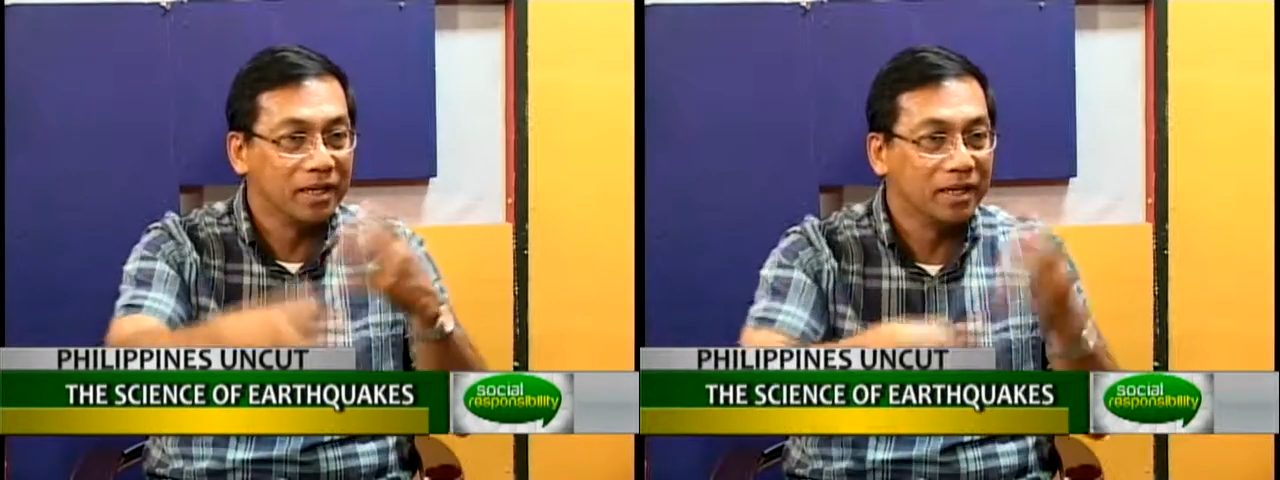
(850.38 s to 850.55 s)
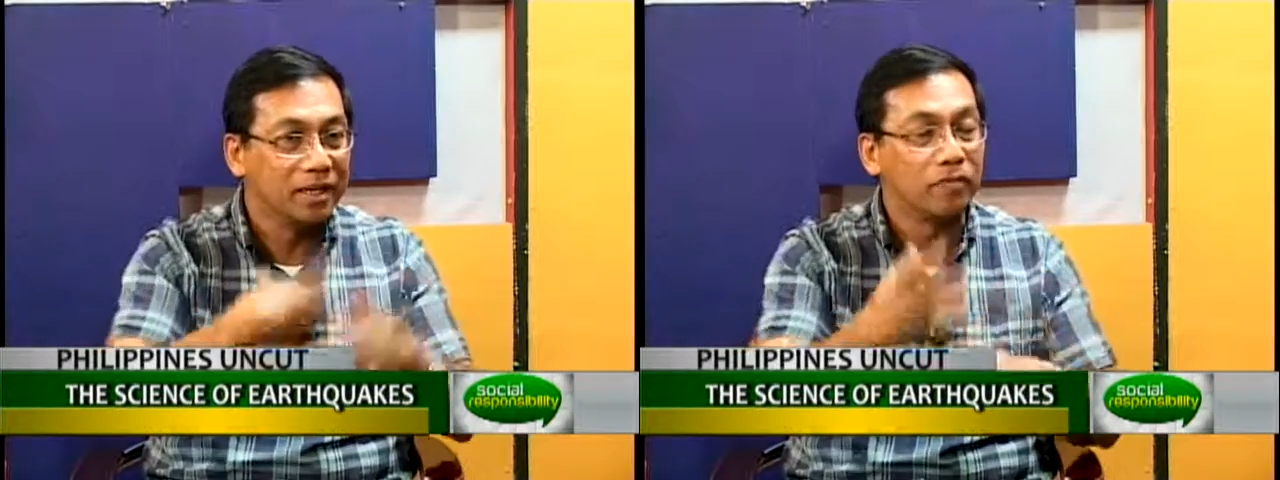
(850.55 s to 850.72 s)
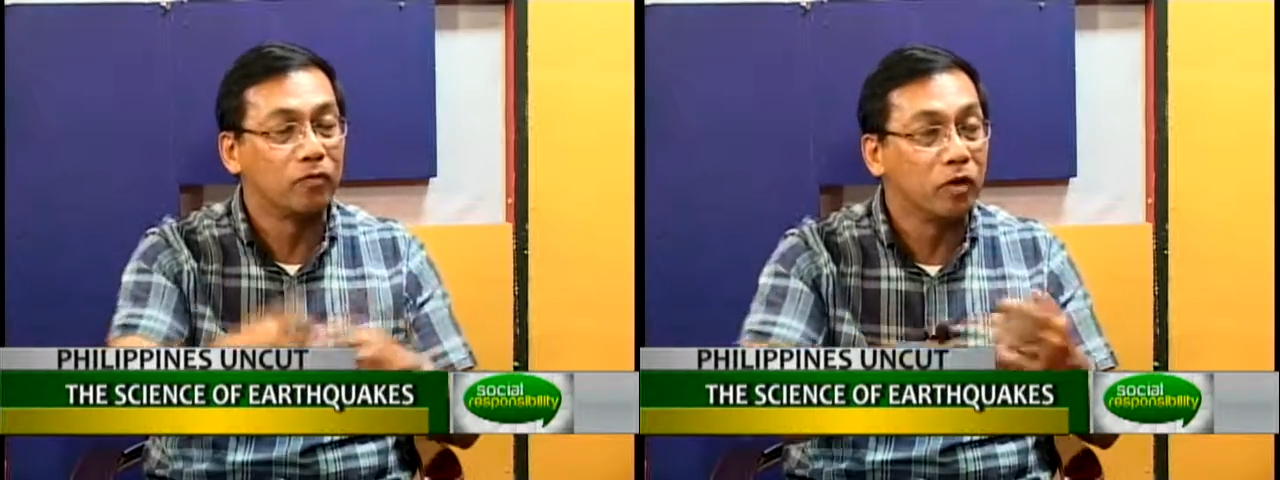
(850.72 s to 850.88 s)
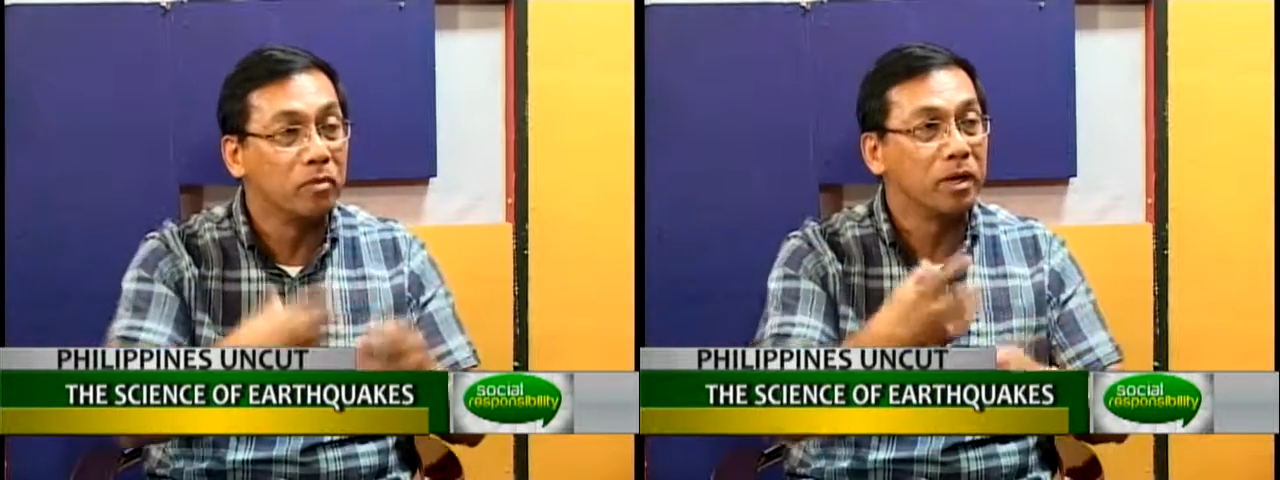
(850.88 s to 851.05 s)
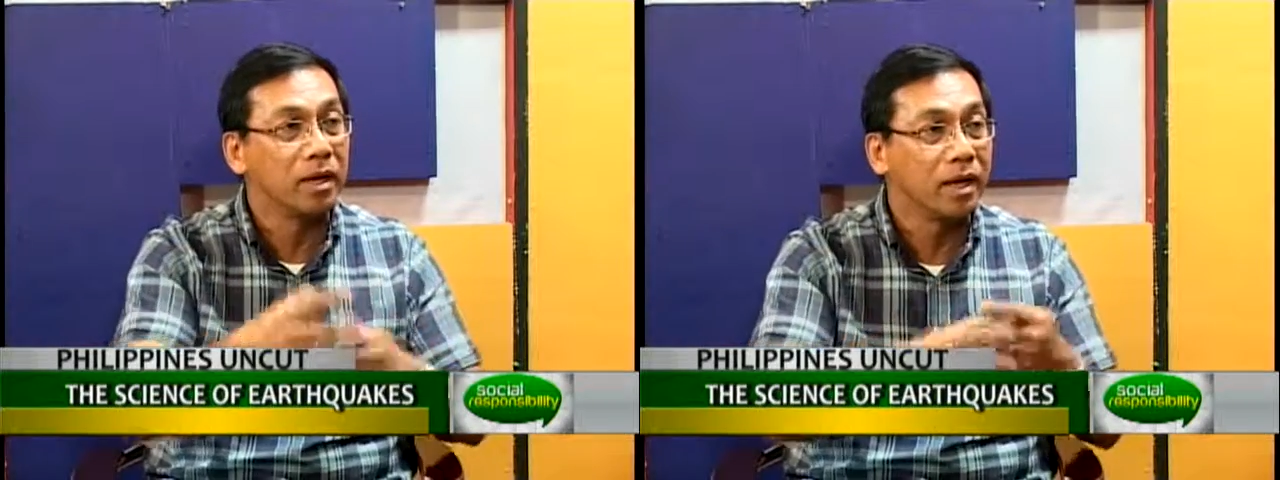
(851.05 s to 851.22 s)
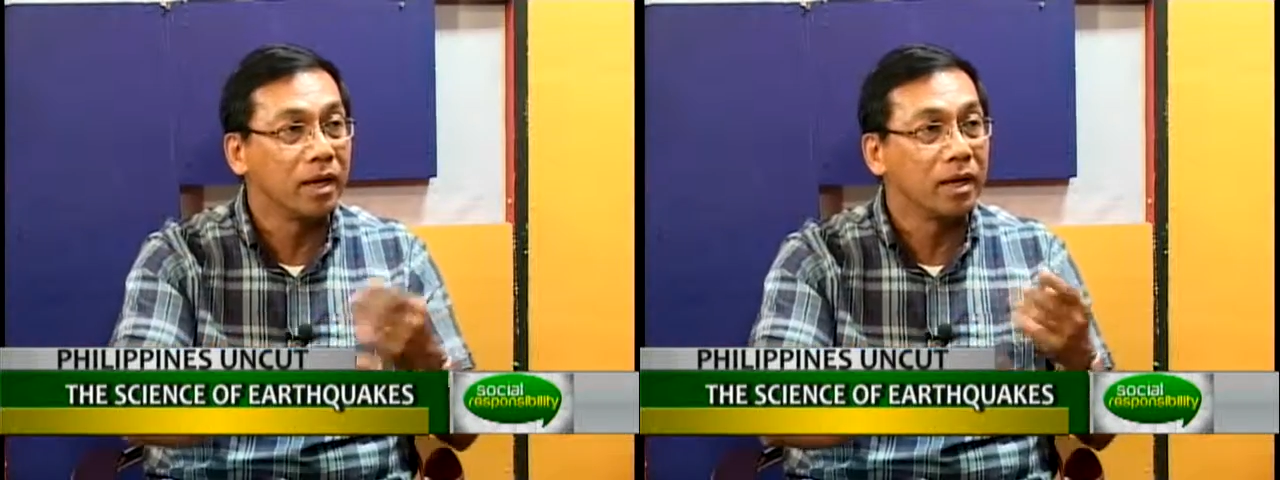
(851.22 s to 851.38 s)
the
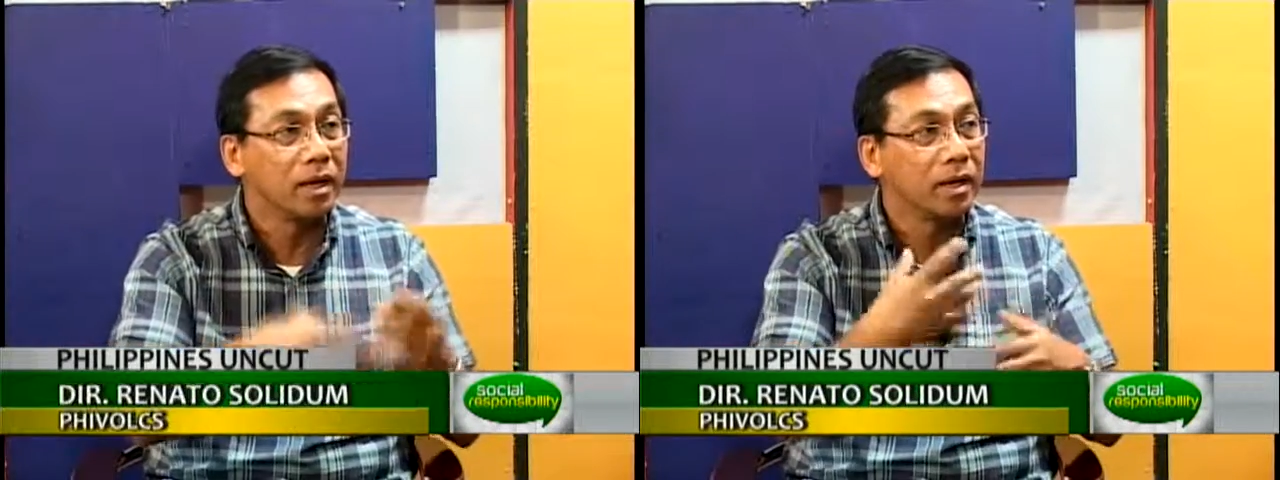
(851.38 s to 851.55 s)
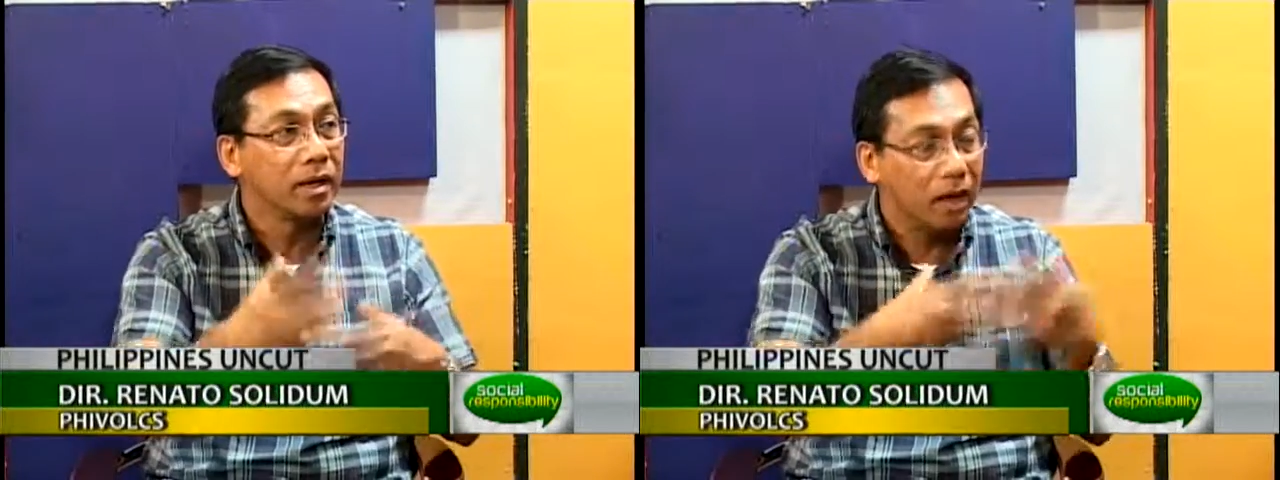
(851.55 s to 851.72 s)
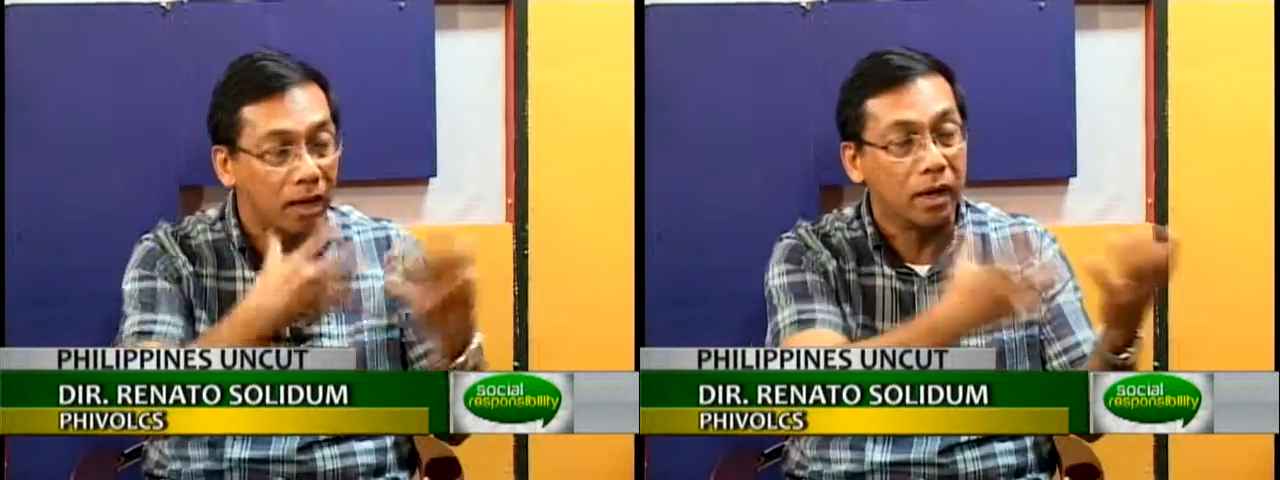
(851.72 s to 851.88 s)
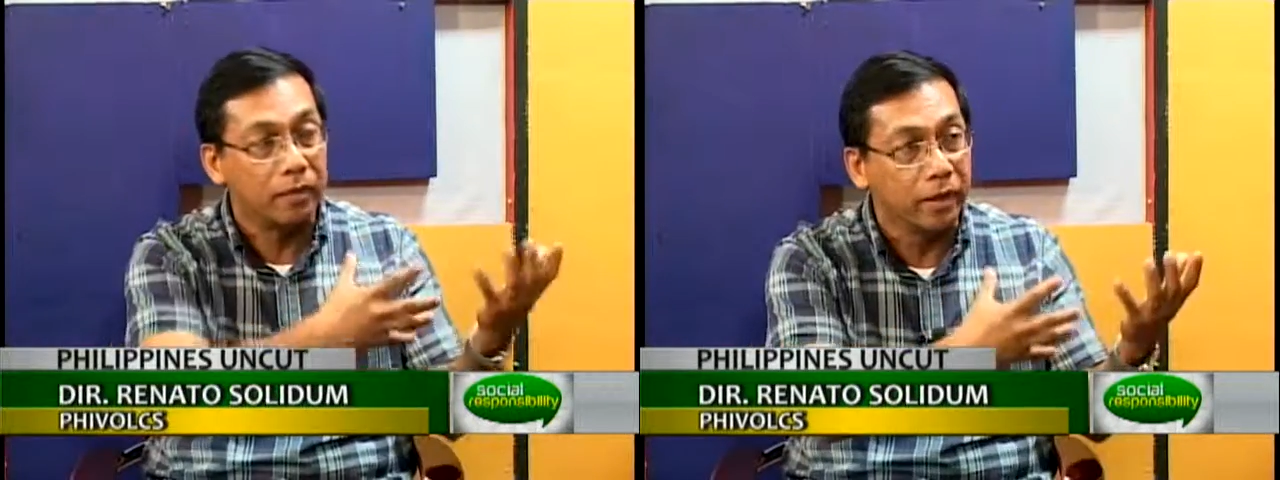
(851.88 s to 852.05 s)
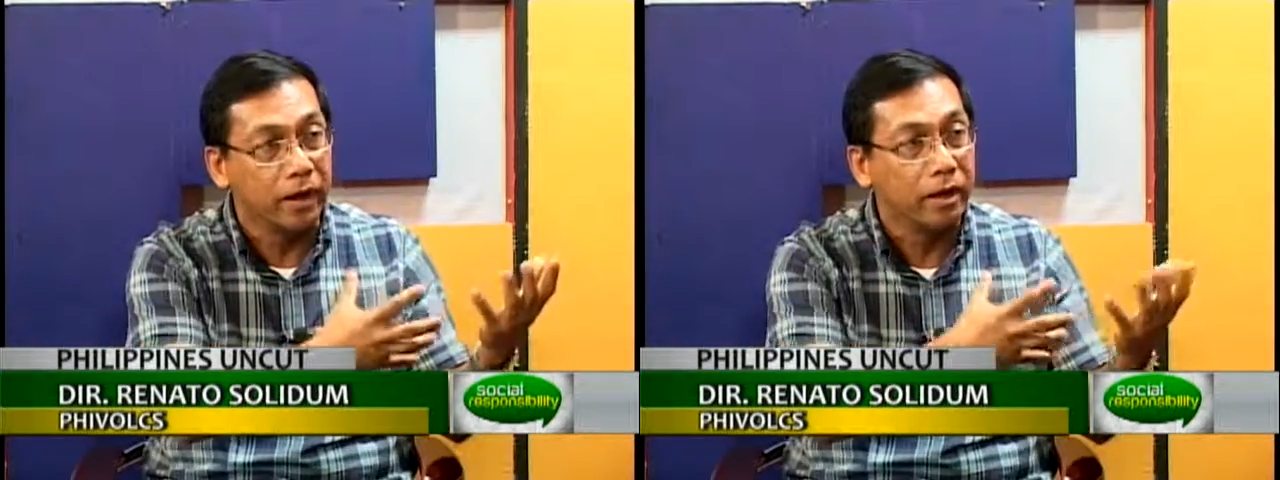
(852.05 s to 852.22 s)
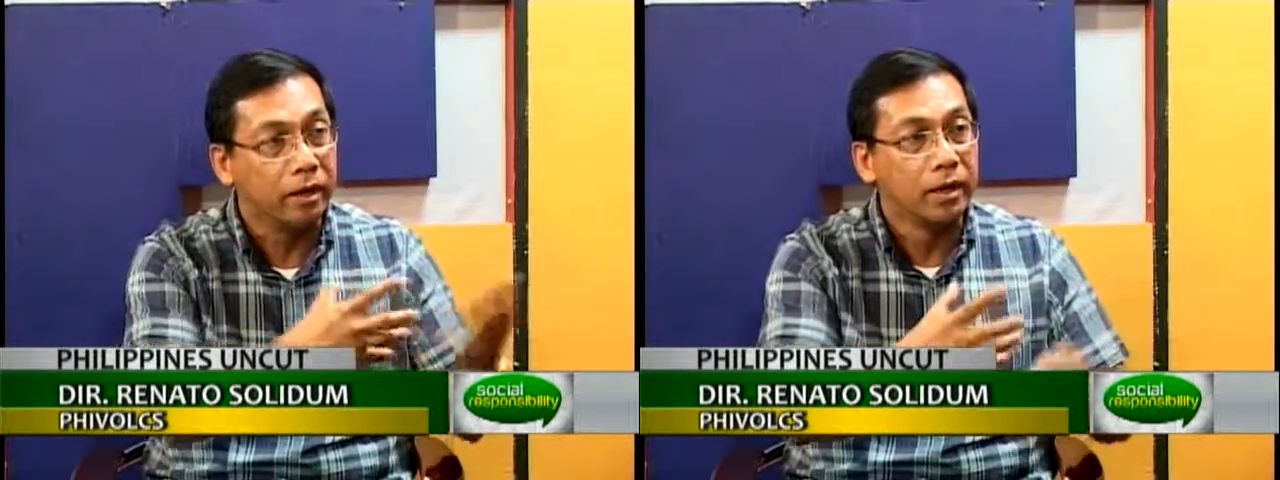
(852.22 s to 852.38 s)
formula are
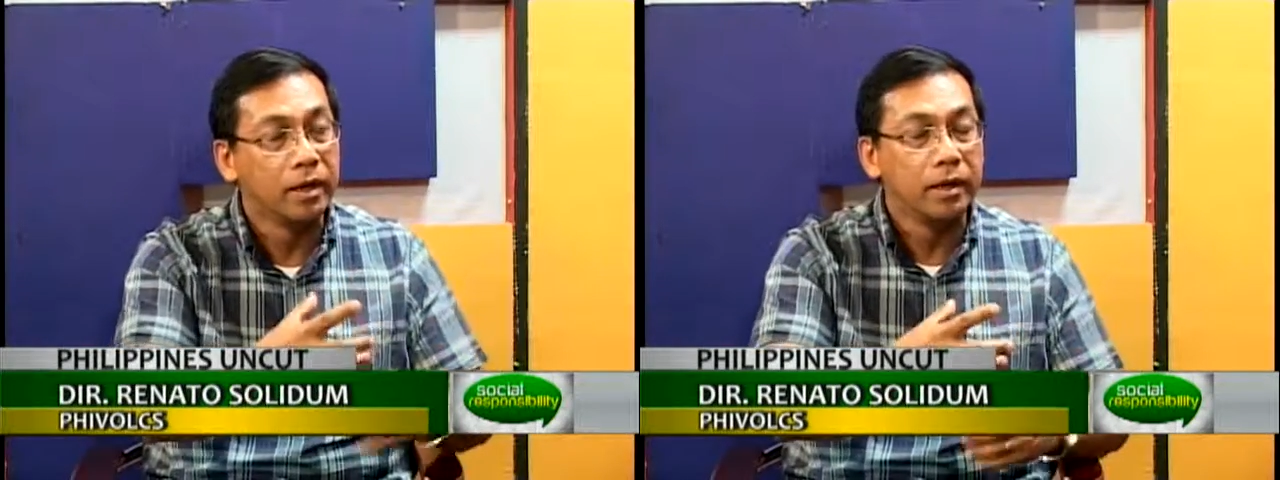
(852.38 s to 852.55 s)
there,